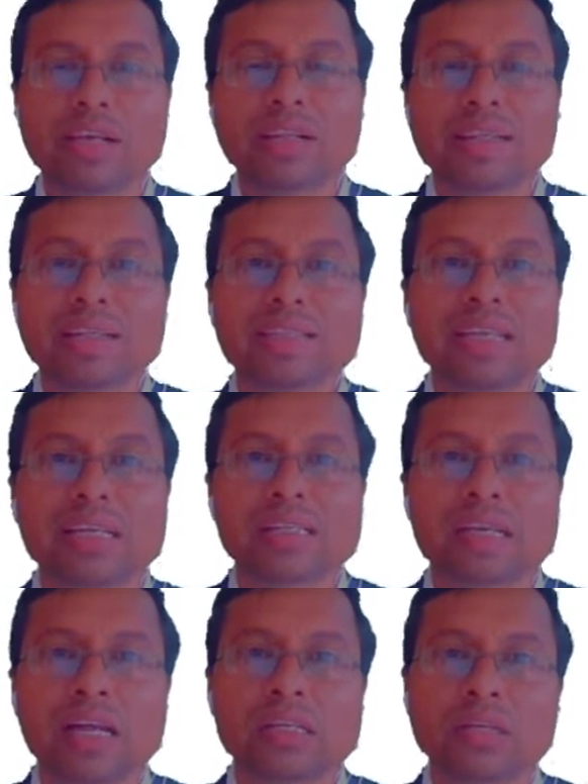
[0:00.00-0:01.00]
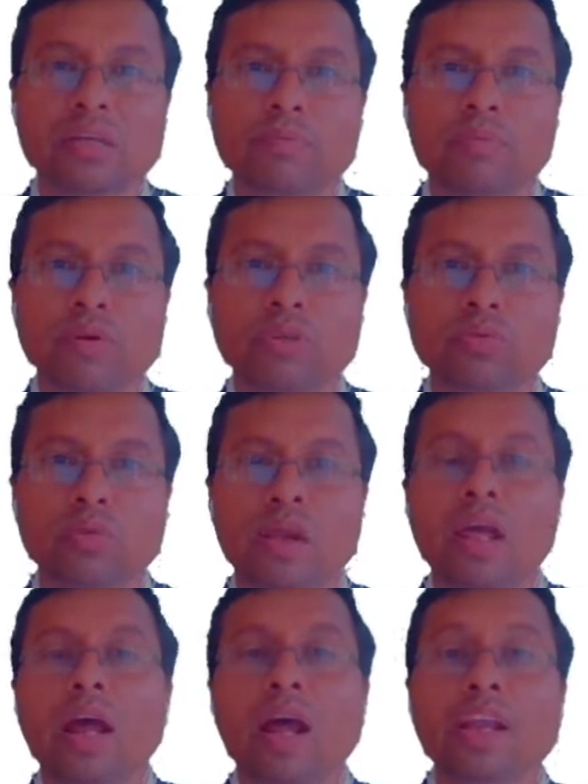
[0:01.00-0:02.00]
These things are also important one.
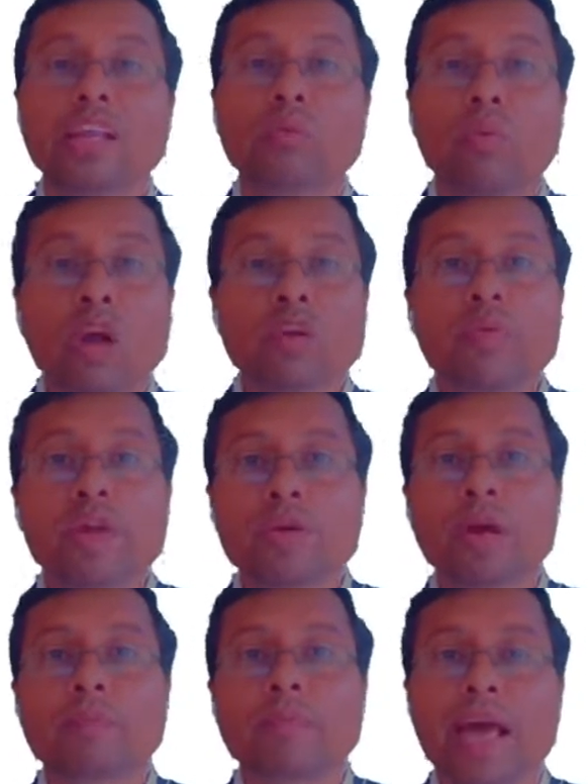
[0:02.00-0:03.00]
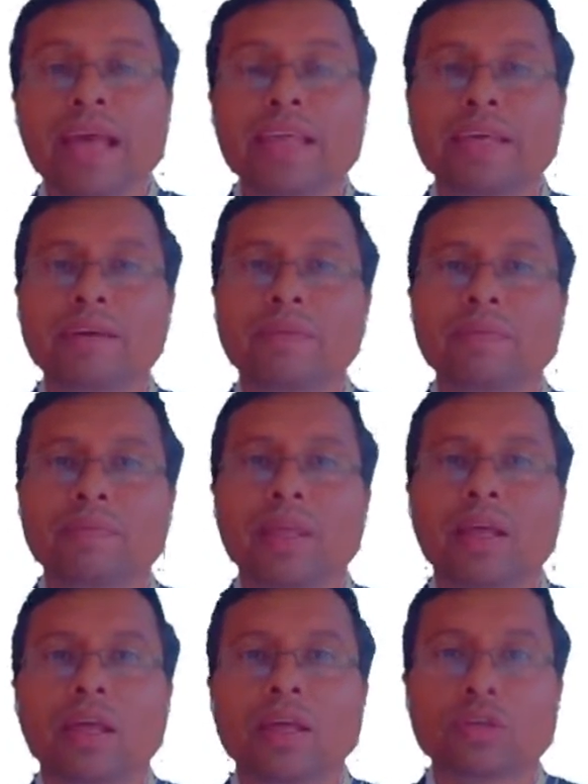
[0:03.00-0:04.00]
And in what way you are planning
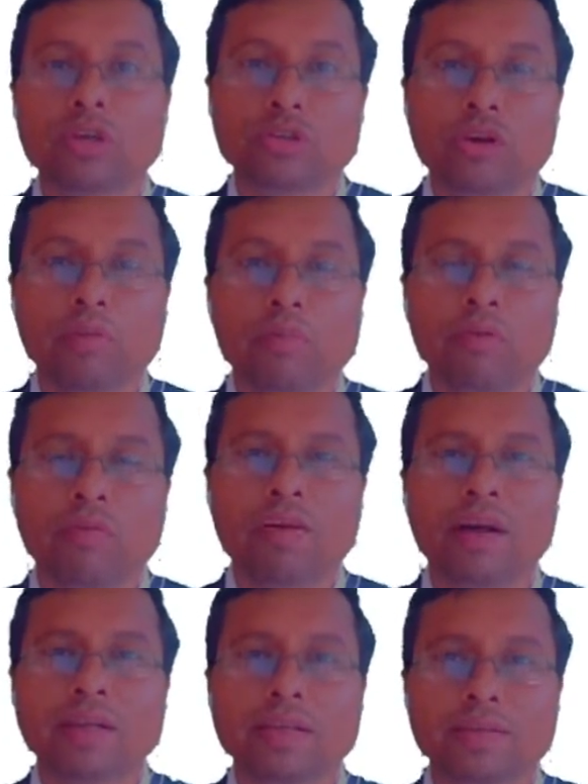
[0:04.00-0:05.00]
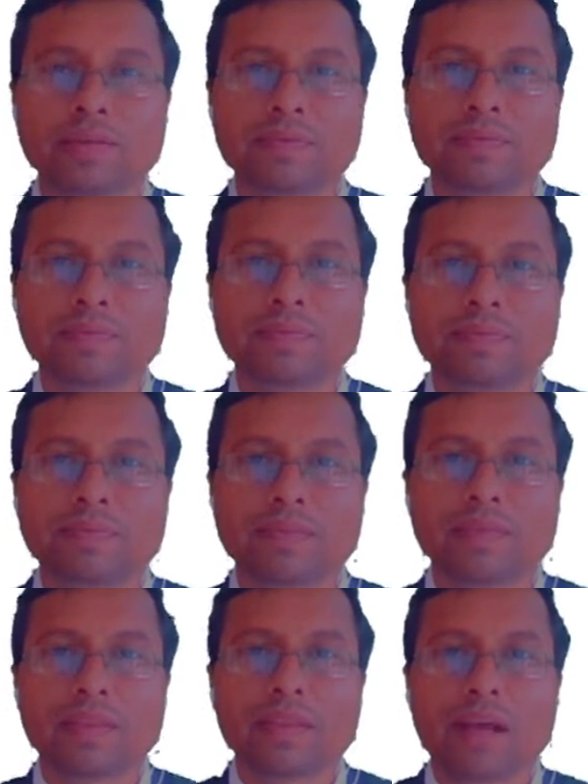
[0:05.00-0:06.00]
your job profile.
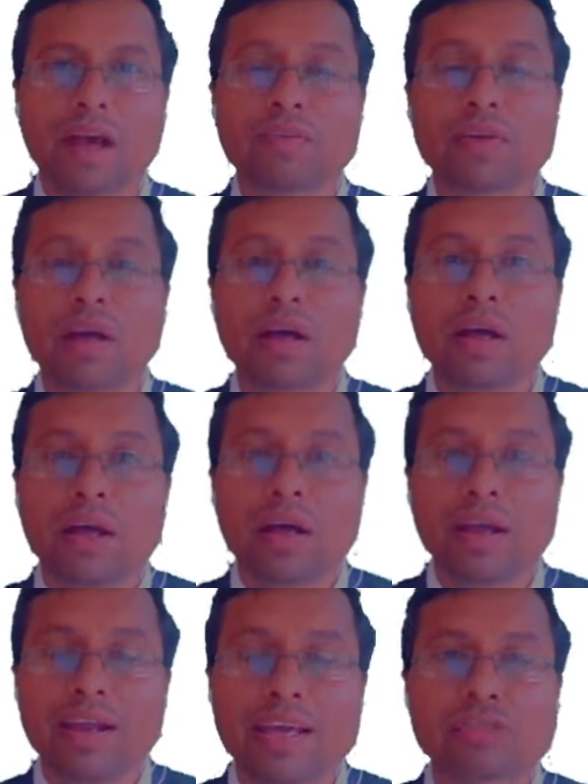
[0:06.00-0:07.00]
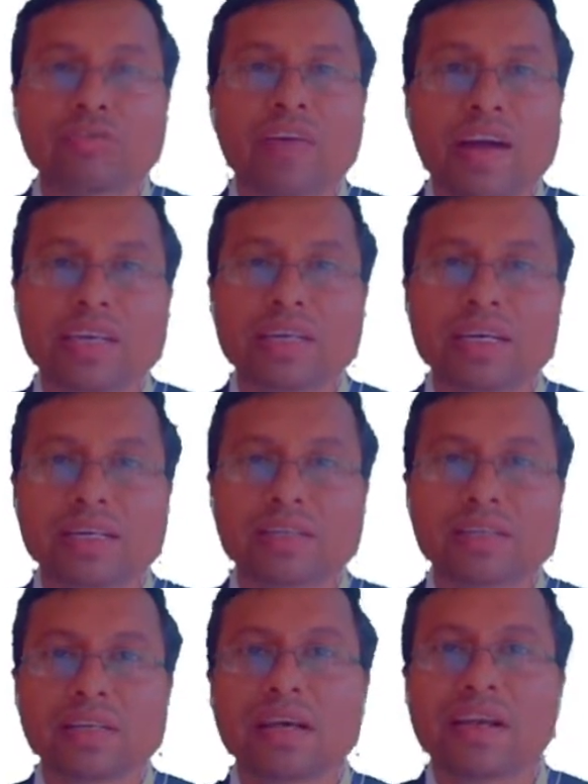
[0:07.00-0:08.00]
After the next 5 years,
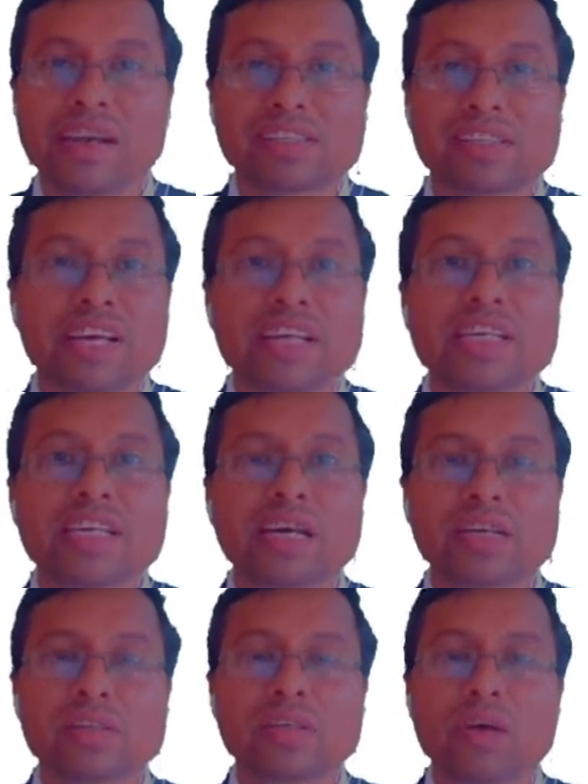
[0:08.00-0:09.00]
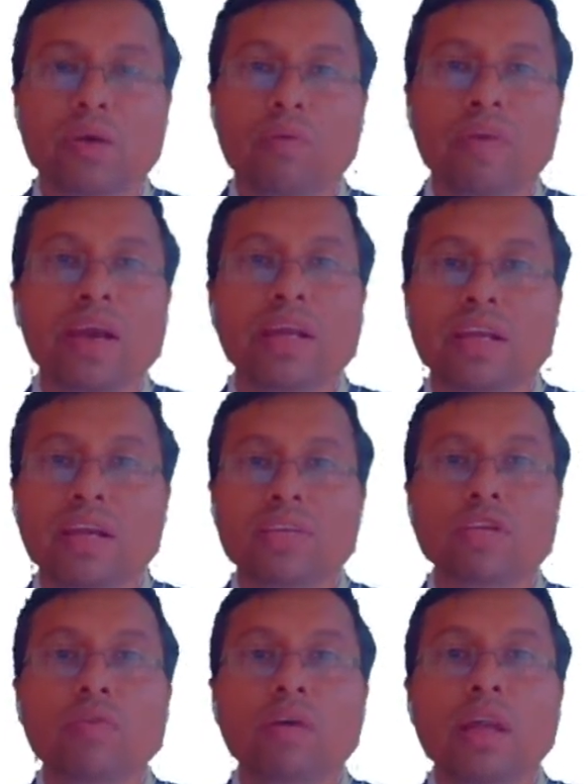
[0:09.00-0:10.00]
next 10 years, where
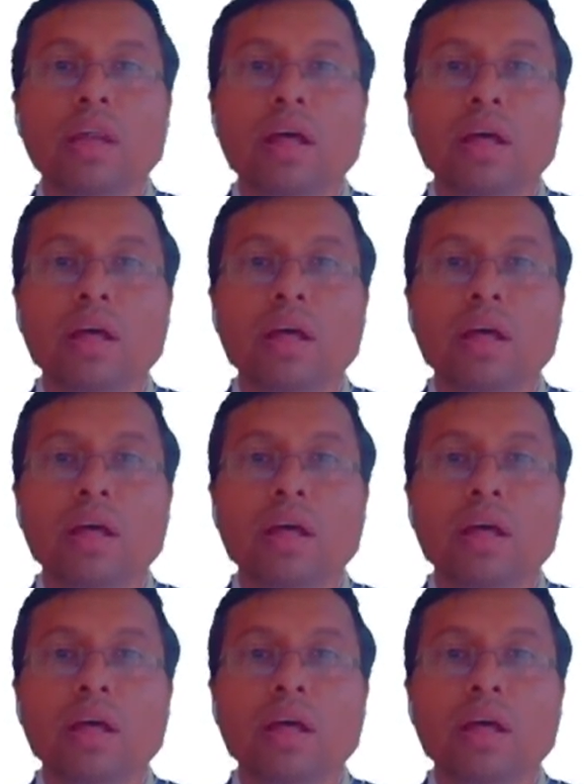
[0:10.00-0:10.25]
you will